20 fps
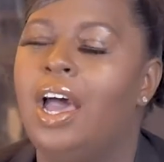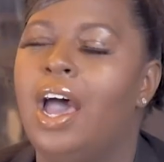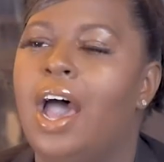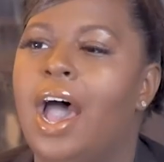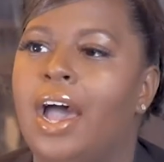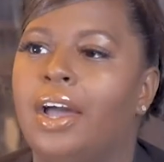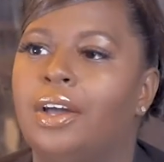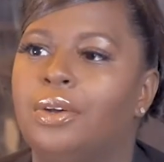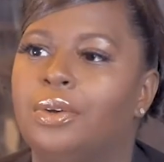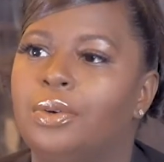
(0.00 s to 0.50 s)

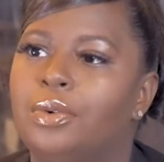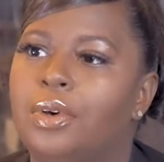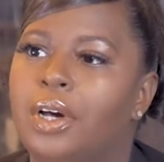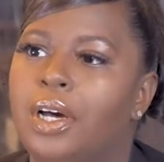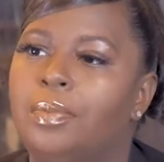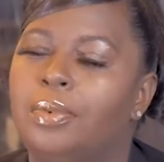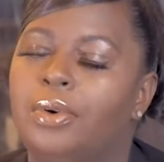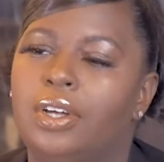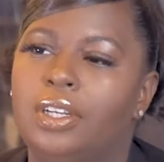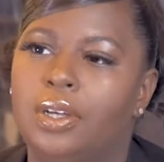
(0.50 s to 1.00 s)
I grew
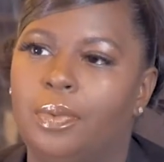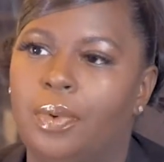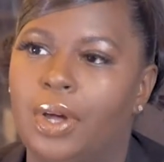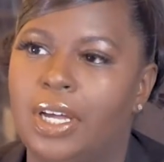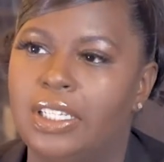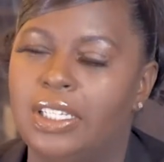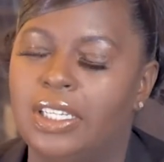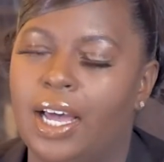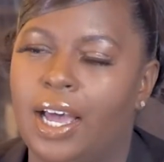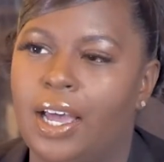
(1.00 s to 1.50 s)
up on the
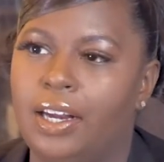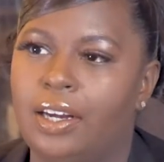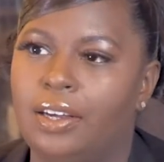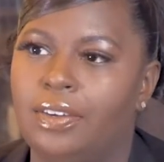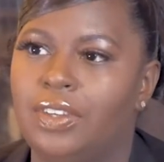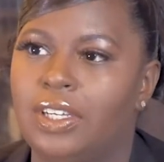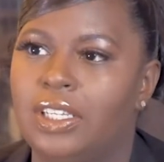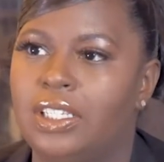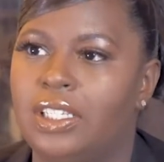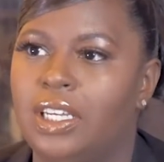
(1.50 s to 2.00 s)
west side of
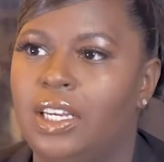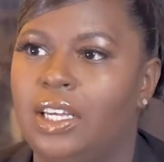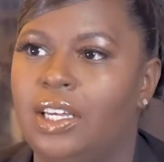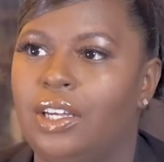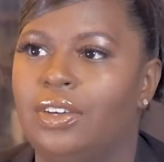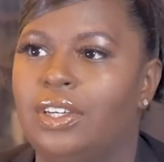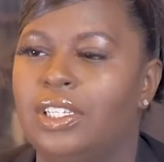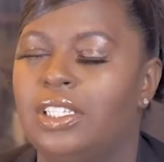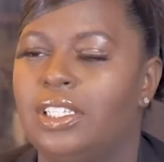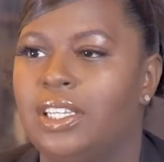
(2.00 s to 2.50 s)
the city
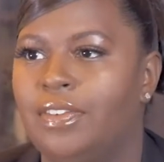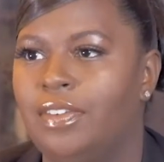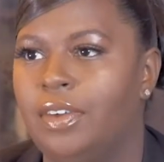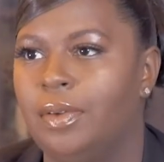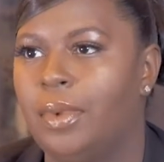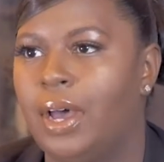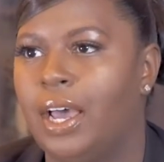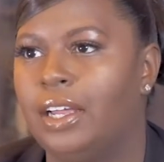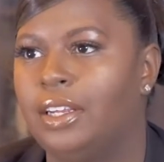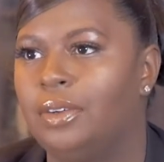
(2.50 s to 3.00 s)
on 7
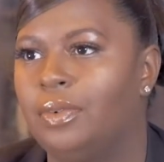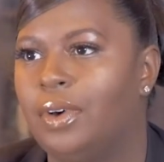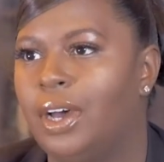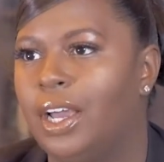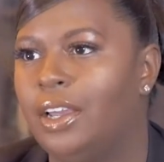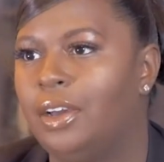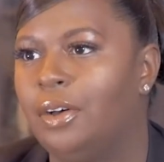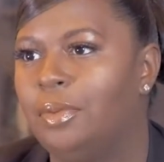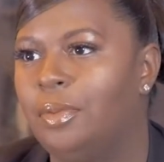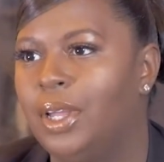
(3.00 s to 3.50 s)
Mile in
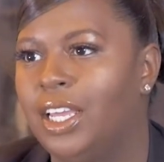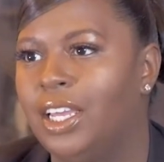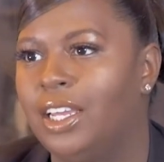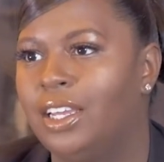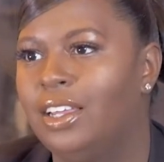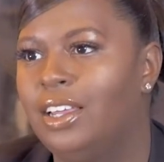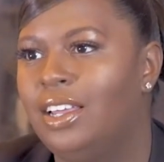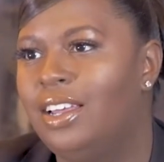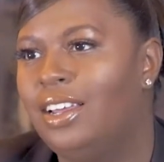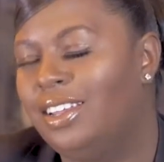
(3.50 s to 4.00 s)
Wyoming.
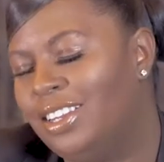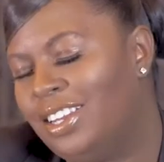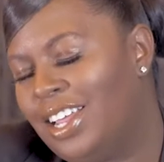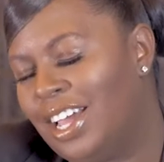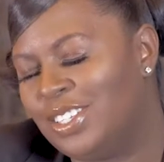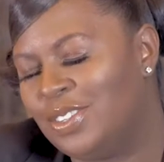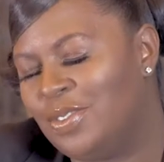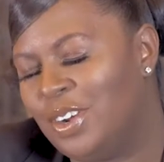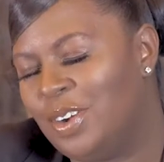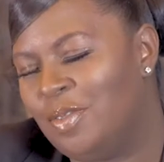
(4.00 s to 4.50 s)

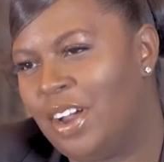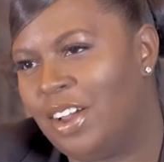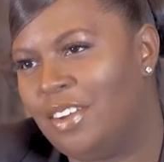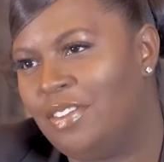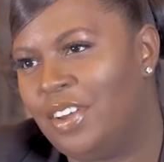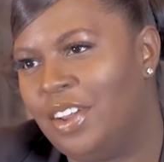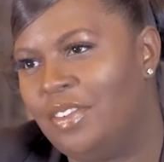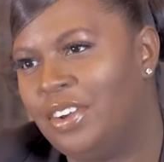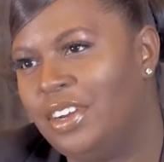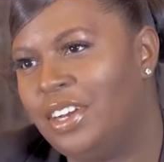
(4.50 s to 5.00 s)
That's one of my
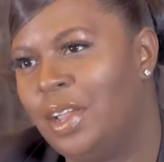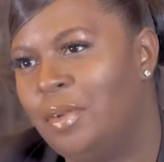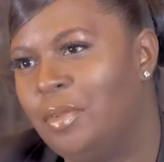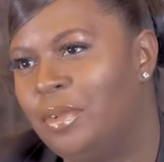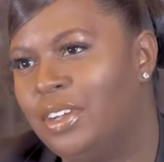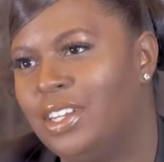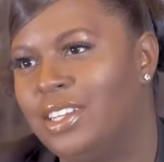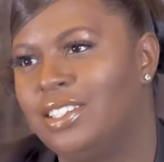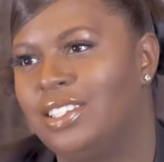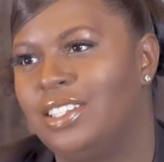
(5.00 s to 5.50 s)
favorite
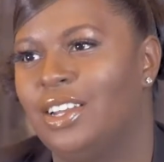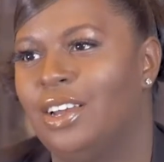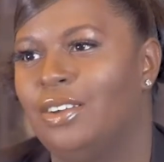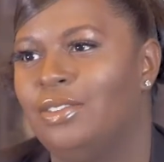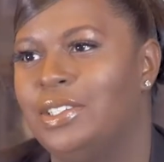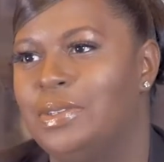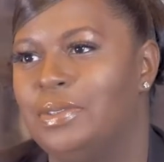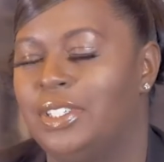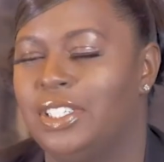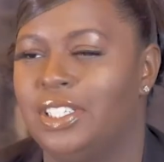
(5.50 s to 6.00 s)
neighborhoods to go
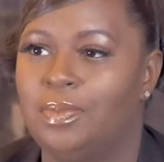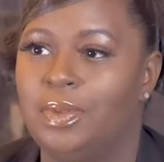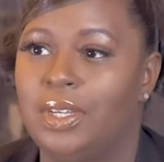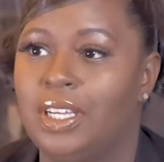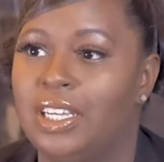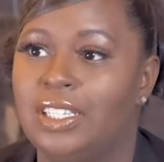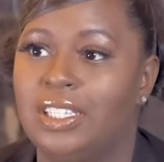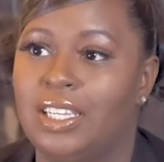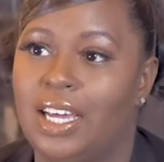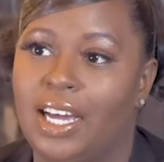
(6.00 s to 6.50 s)
to just
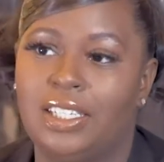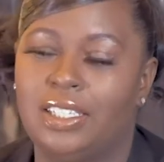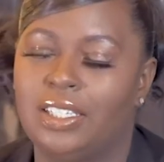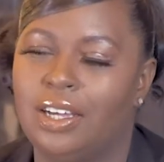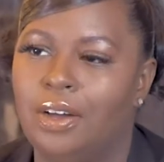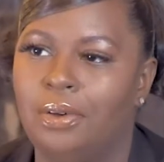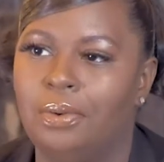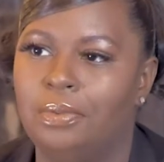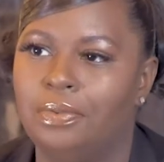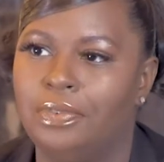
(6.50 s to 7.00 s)
because that's
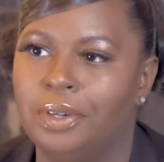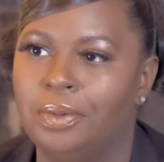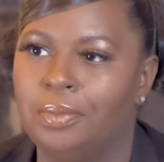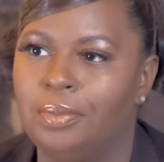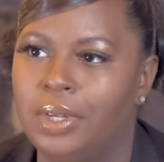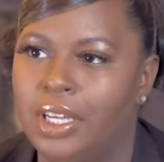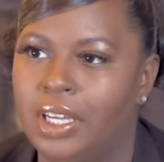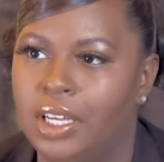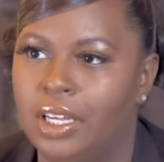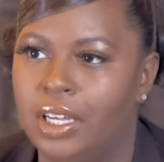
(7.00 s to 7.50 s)
home for
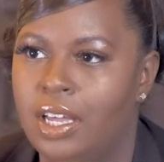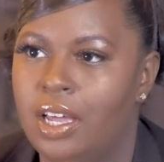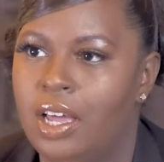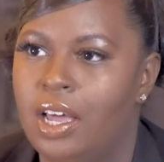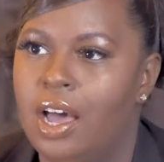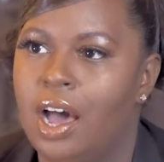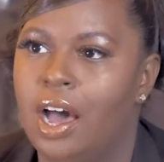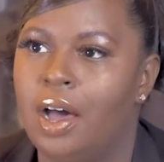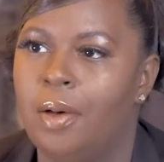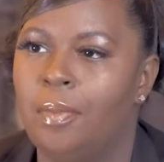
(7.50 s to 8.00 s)
me.
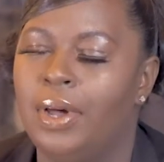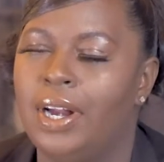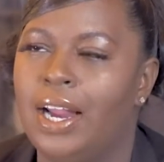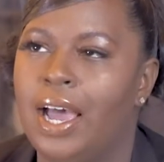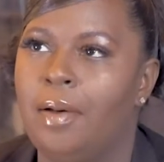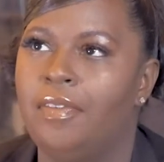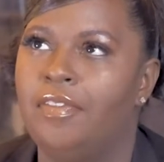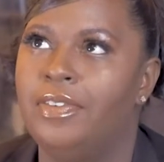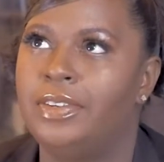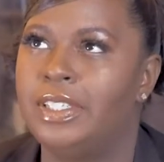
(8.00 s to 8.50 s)
But
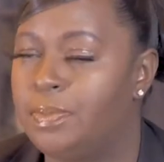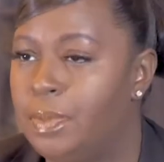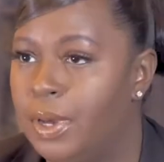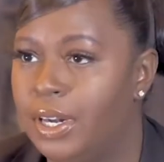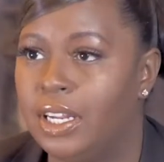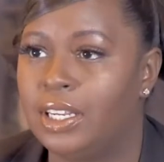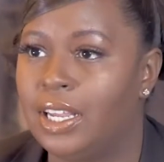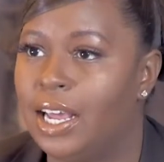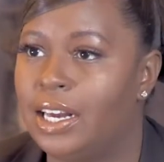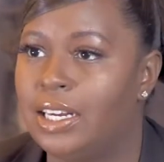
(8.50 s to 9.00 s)
I've spent a
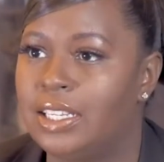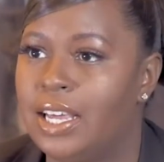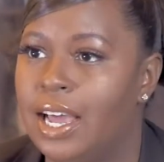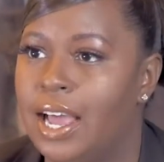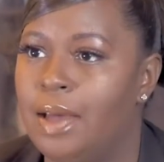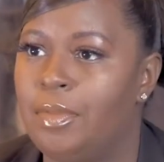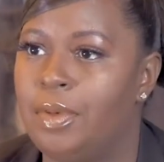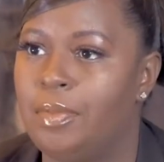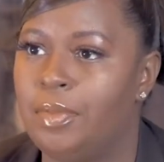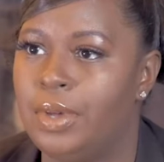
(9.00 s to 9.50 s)
lot of
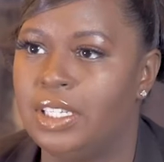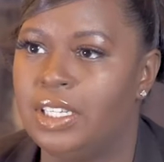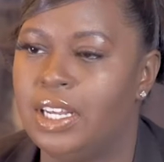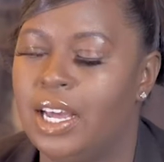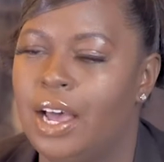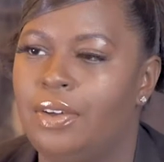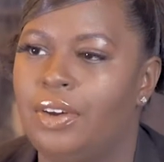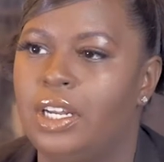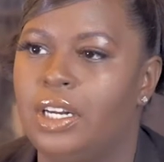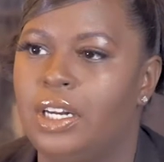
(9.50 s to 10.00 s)
time in
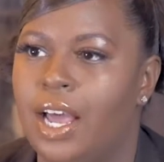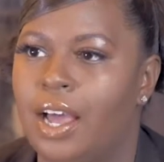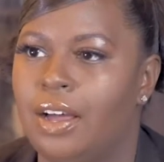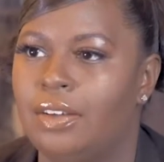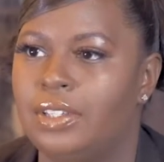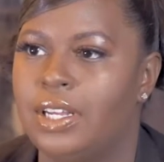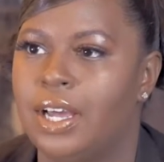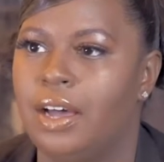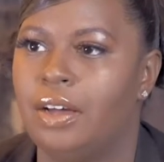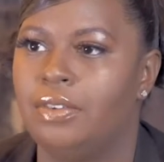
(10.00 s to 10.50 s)
Midtown and
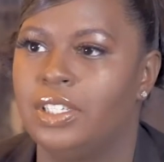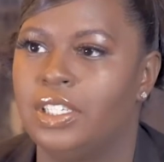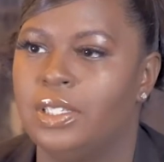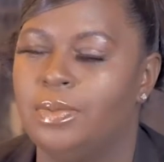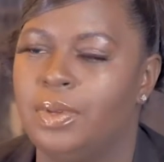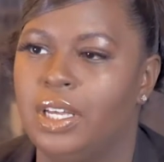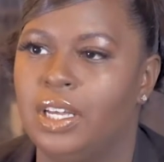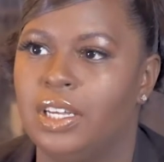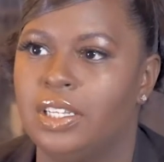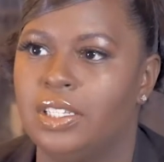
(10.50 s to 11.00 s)
downtown just
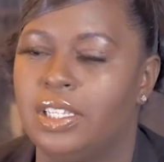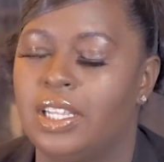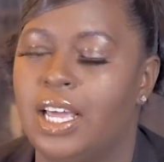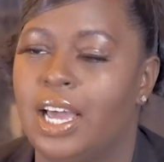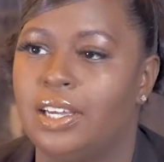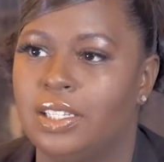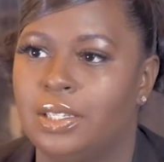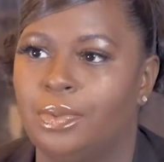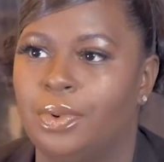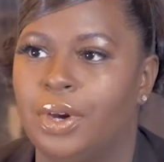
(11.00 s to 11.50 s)
because
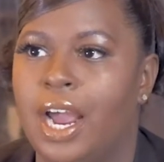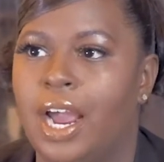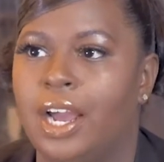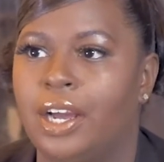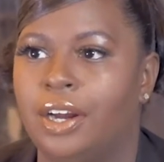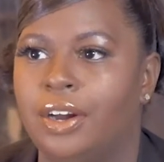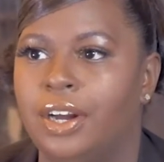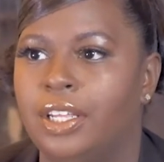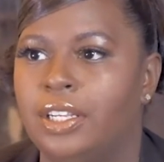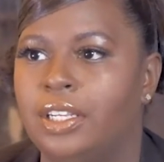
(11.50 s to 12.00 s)
that's where I
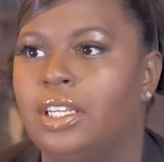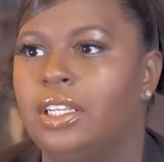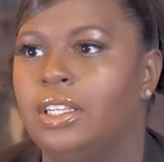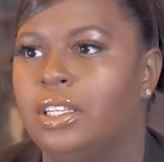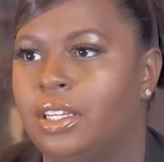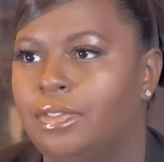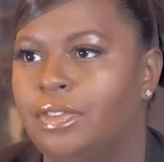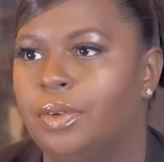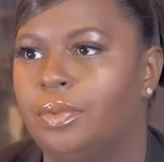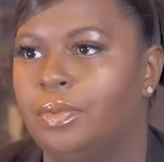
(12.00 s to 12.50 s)
currently
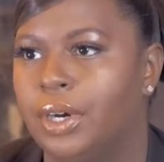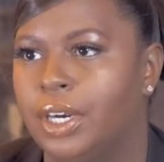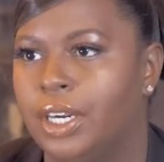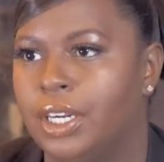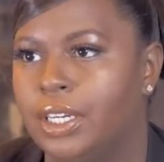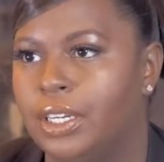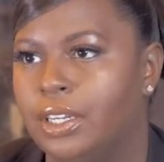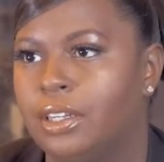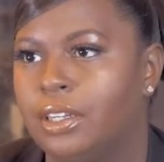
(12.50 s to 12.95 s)
live and work.